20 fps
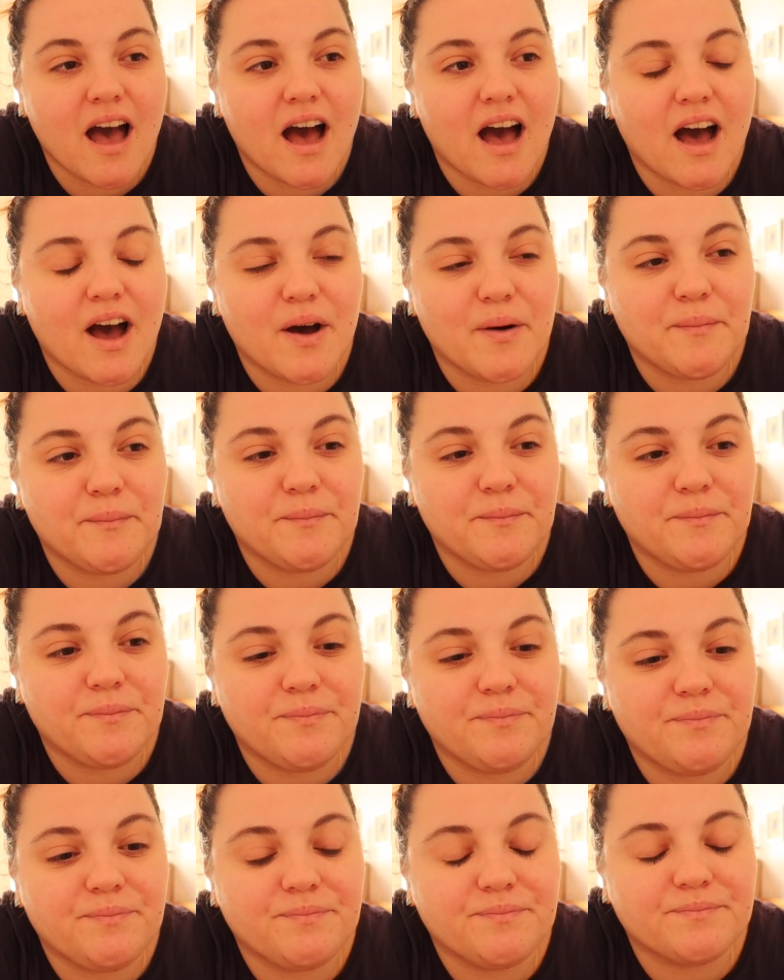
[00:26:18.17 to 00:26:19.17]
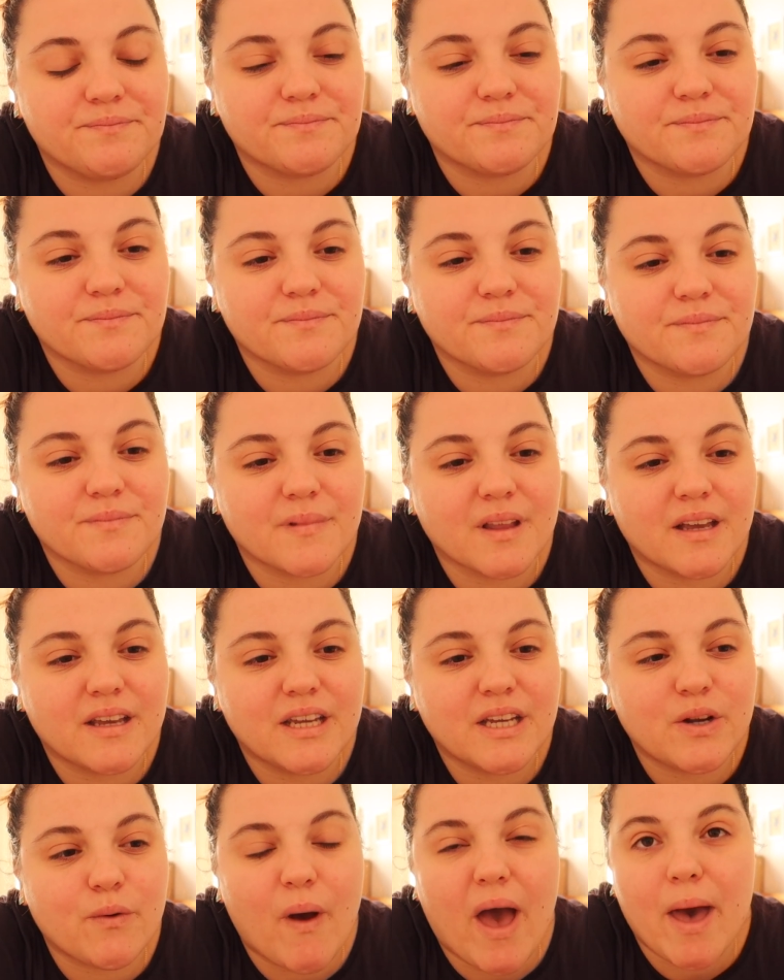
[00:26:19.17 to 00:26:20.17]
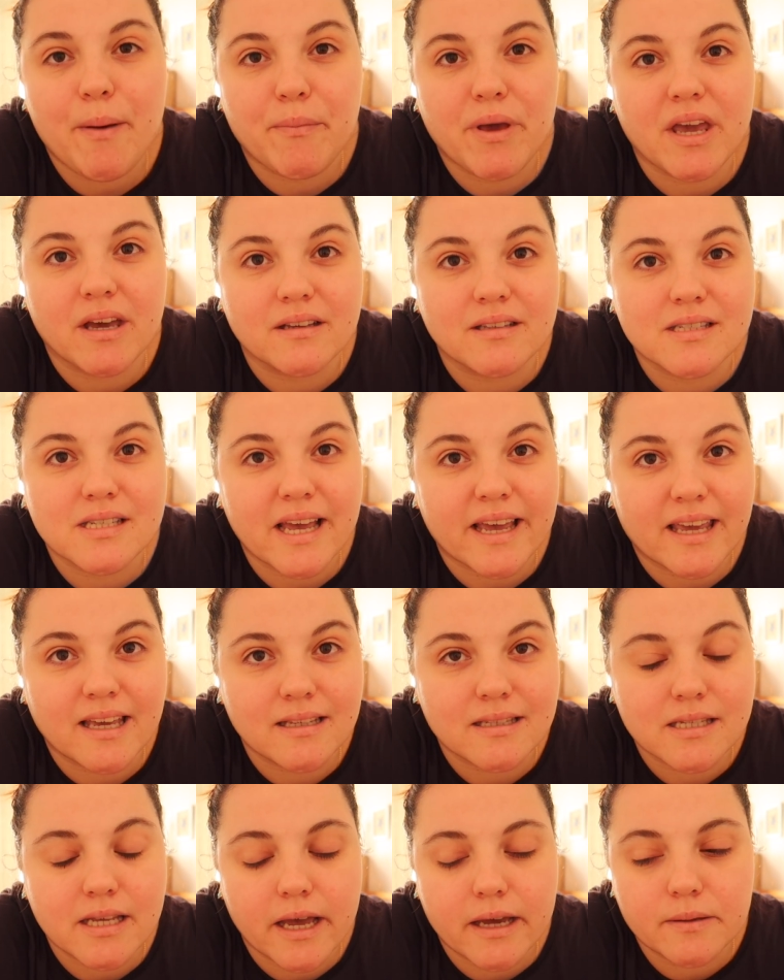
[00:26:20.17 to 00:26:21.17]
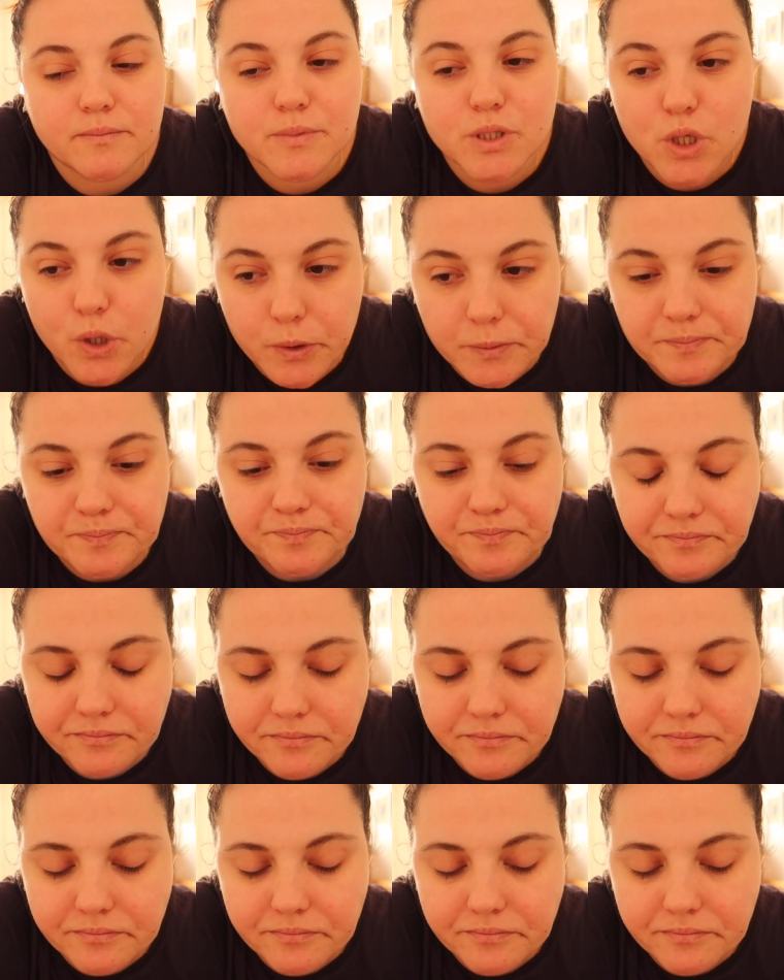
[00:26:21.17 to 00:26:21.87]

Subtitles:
you know, ambience, I can say. So